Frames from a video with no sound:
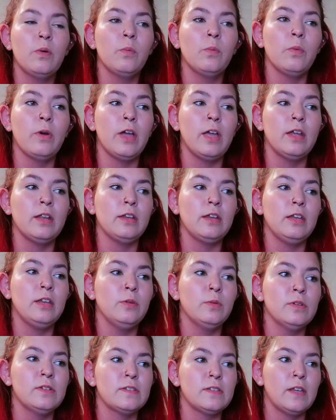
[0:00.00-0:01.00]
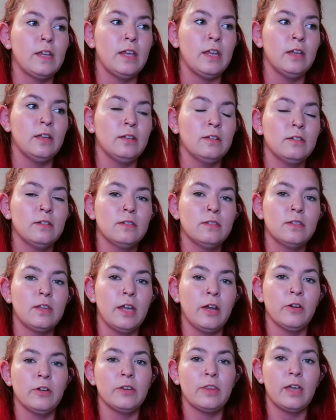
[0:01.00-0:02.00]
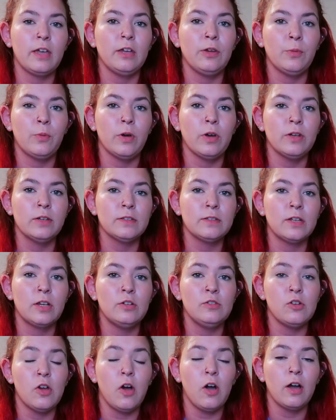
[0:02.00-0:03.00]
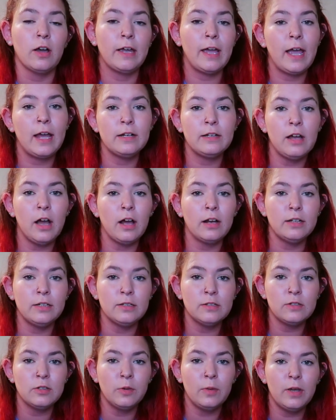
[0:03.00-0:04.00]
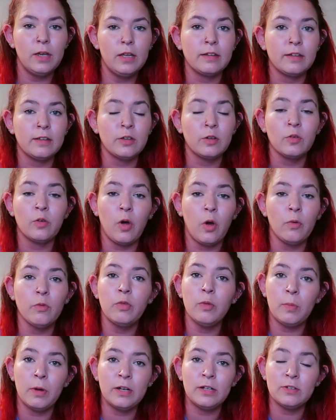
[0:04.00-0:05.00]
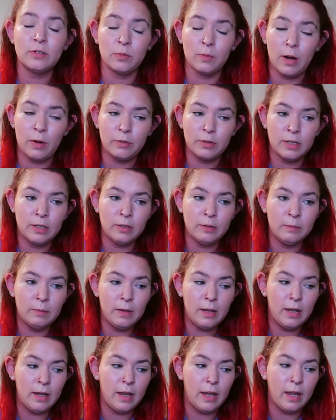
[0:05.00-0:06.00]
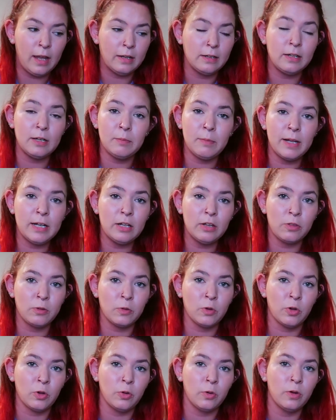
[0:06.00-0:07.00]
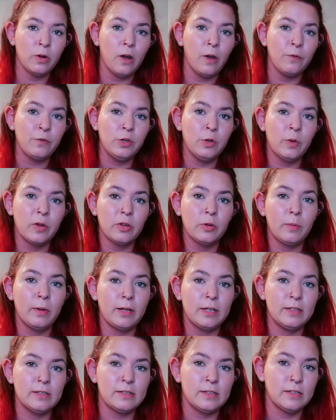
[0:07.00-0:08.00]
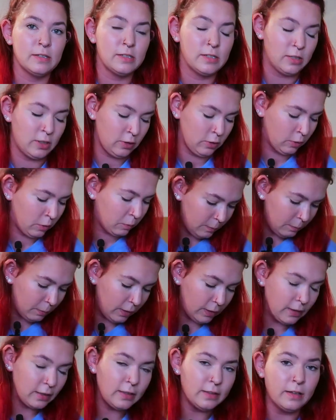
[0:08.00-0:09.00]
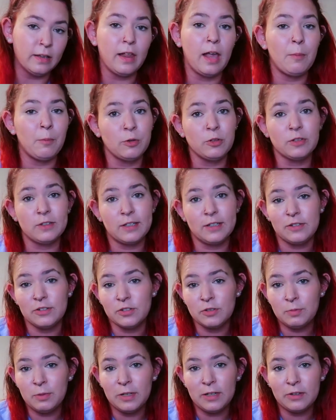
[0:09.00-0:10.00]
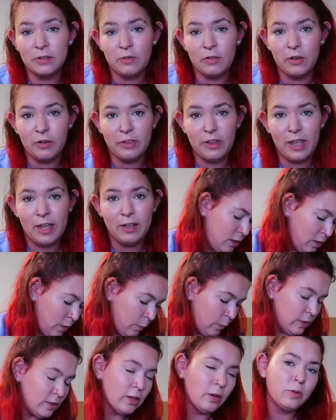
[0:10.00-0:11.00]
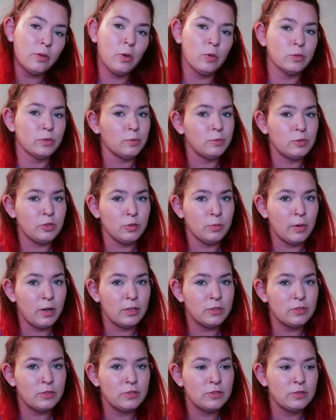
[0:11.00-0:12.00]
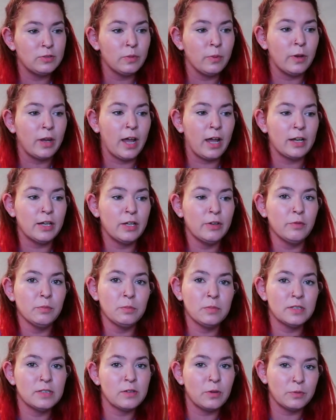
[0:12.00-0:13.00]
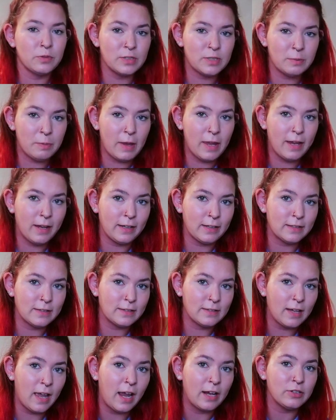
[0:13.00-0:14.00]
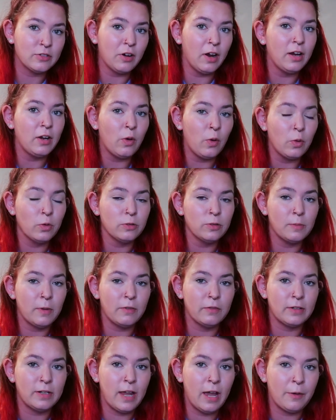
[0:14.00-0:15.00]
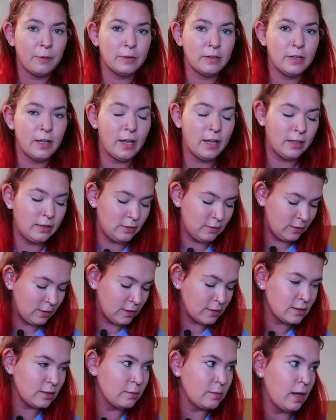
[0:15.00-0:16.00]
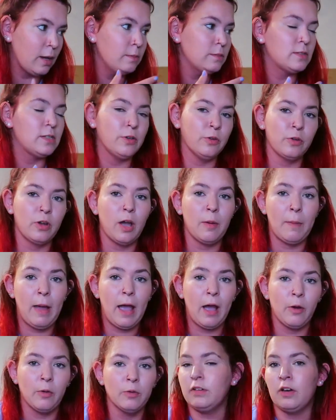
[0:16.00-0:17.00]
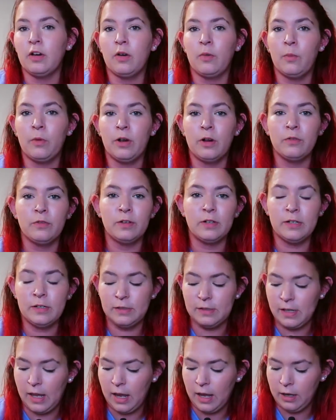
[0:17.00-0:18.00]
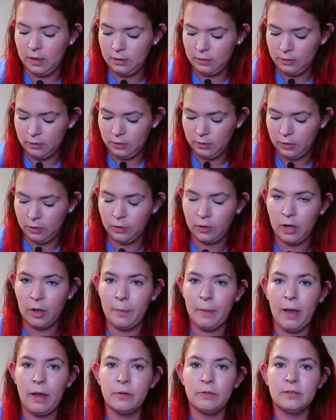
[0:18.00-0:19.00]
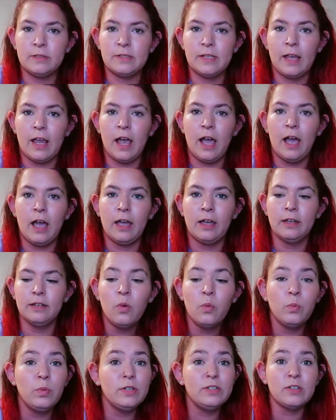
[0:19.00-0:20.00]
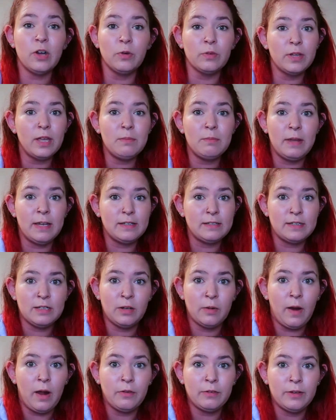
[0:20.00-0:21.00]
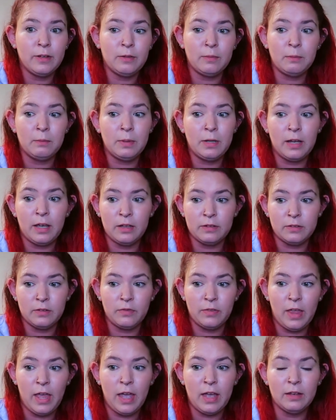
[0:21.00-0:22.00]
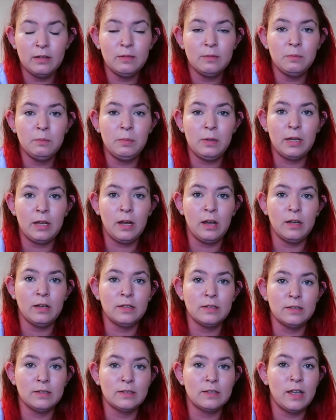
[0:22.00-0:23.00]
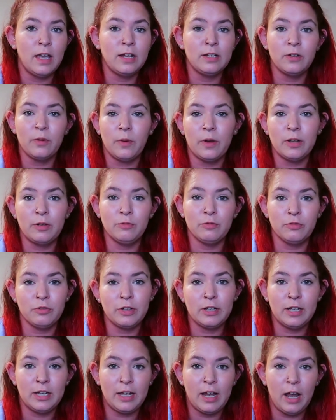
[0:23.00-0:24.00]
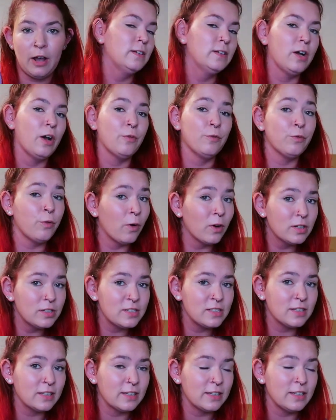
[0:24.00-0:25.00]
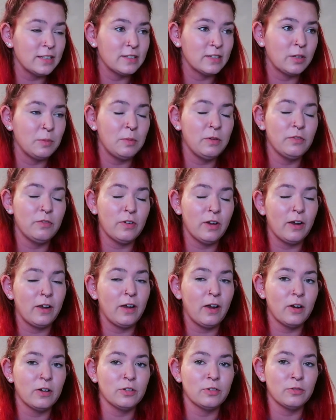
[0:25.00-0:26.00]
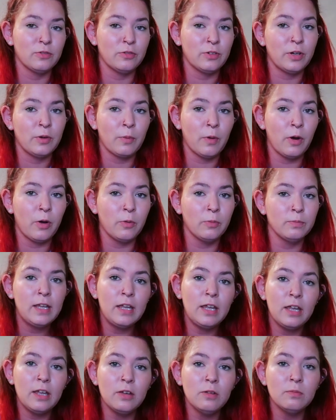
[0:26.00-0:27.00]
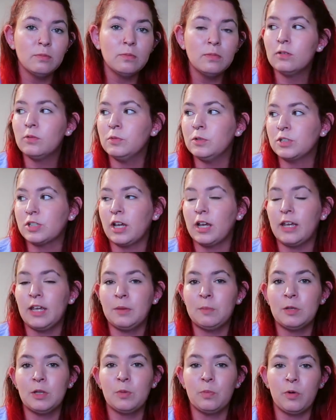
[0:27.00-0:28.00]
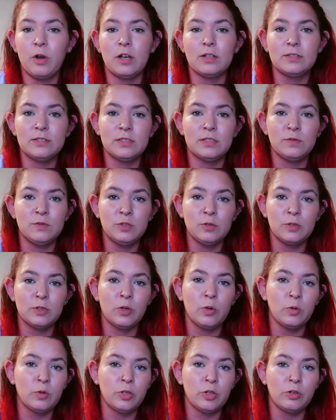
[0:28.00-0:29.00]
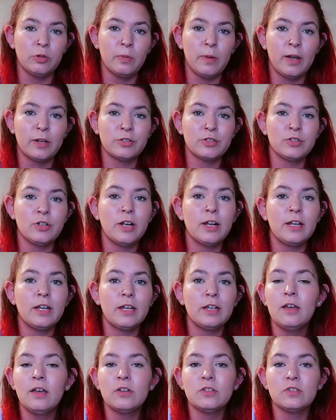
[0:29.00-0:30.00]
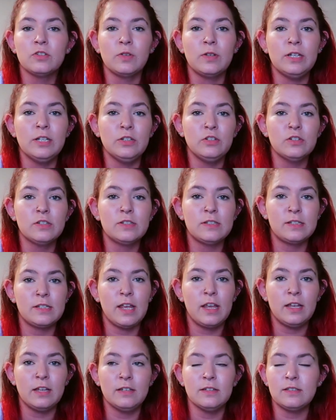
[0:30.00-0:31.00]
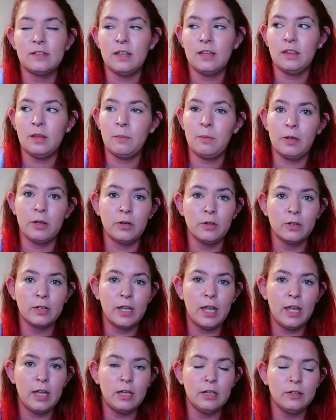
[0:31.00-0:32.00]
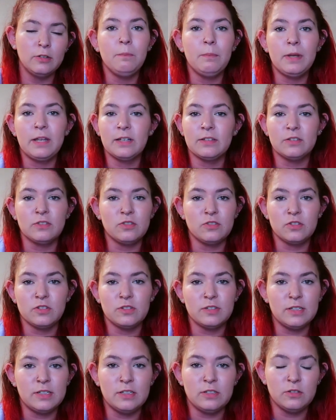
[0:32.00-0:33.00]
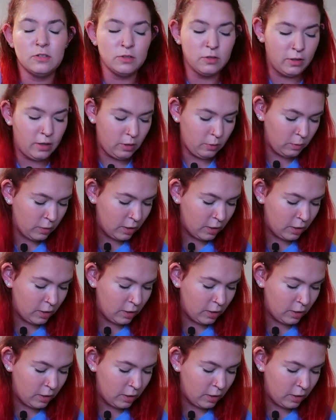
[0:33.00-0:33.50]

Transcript: when he was in the area that he was, a dog had gotten into it, killed all of the bunnies around him, and he made it through. A few other bunnies did too, but he's a lot more skittish because of all that. We don't hold him too much. We kind of give him his own space. I try to hold him every now and then, because sometimes he'll come out, wherever he's at, he'll come out and say hi. We don't let Macy around him because of that, because I don't want him freaking out. Unfortunately, it's going to be very hard to free roam him, which I am in the process of doing the whole litter box training. So he just stays in the bigger cage because it's just easier that